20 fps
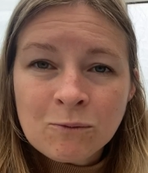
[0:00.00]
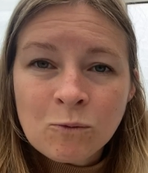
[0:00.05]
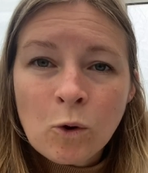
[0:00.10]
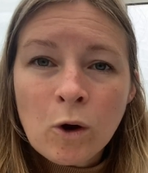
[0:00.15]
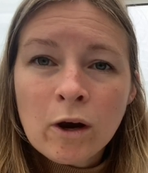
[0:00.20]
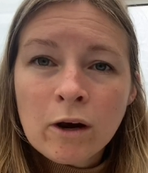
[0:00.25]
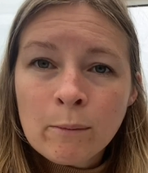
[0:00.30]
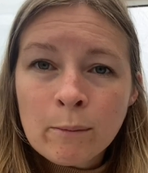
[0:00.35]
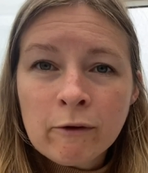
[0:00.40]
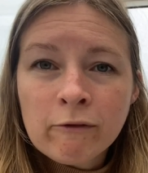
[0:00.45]
while
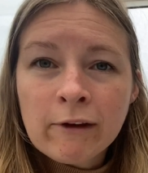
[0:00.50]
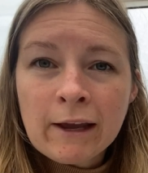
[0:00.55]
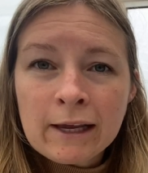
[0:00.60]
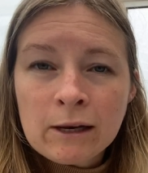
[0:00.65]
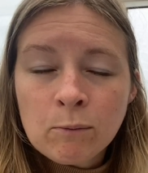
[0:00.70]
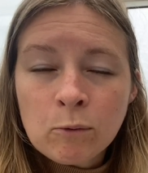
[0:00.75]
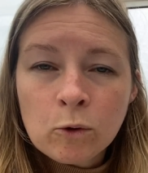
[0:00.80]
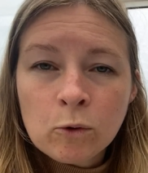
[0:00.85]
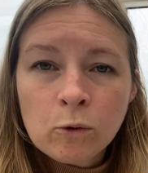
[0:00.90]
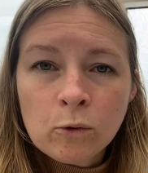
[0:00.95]
I'm
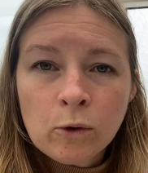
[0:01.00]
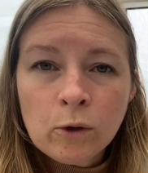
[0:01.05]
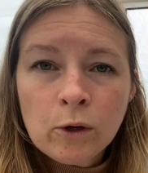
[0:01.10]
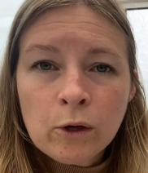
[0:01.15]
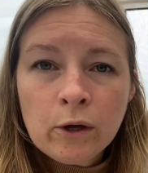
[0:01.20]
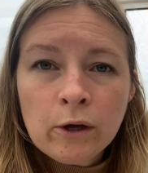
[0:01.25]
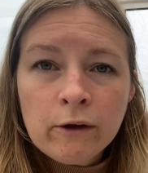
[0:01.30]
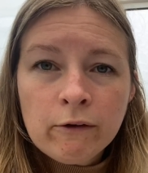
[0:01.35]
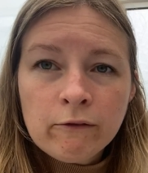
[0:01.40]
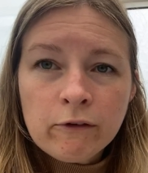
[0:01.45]
available
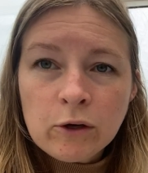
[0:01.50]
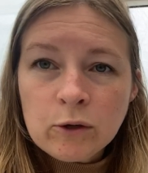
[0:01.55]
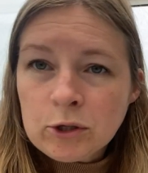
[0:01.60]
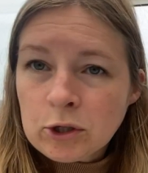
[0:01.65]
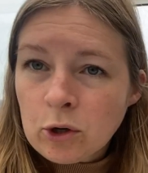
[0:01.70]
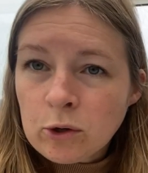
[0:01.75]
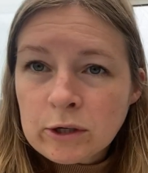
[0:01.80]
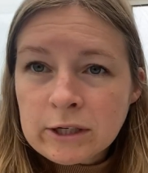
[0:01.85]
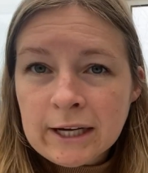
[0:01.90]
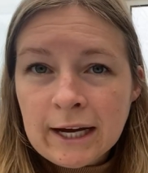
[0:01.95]
for you to
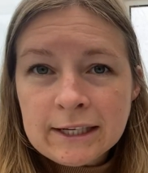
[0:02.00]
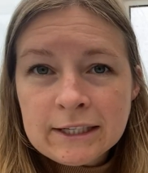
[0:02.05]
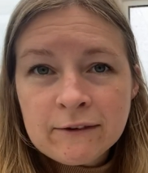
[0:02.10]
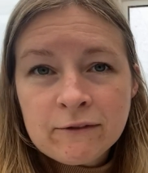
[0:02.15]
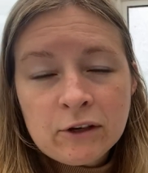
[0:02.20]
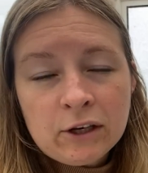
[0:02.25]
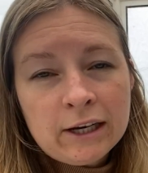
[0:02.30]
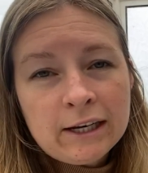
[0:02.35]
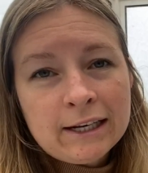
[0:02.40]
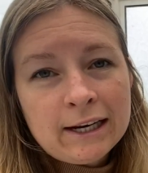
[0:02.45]
contact if you
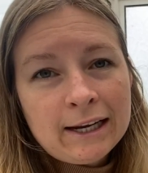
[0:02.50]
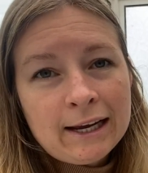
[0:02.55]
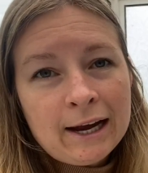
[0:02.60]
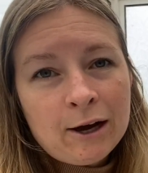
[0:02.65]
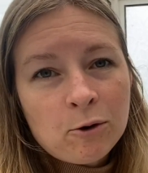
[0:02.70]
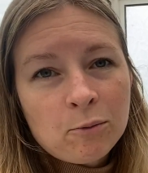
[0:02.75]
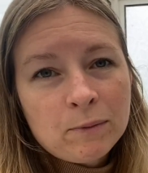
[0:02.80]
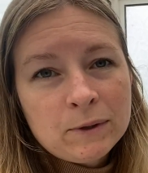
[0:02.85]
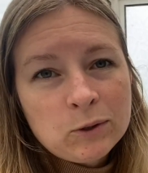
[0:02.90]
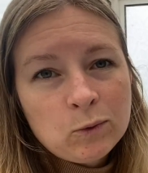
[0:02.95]
need any help
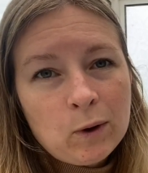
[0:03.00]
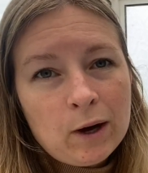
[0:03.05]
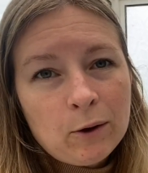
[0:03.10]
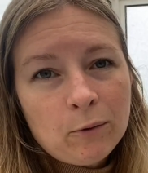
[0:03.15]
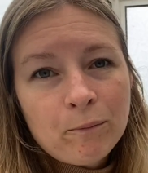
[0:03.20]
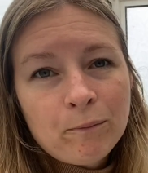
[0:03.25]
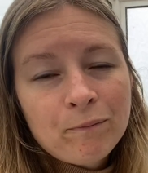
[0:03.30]
as well.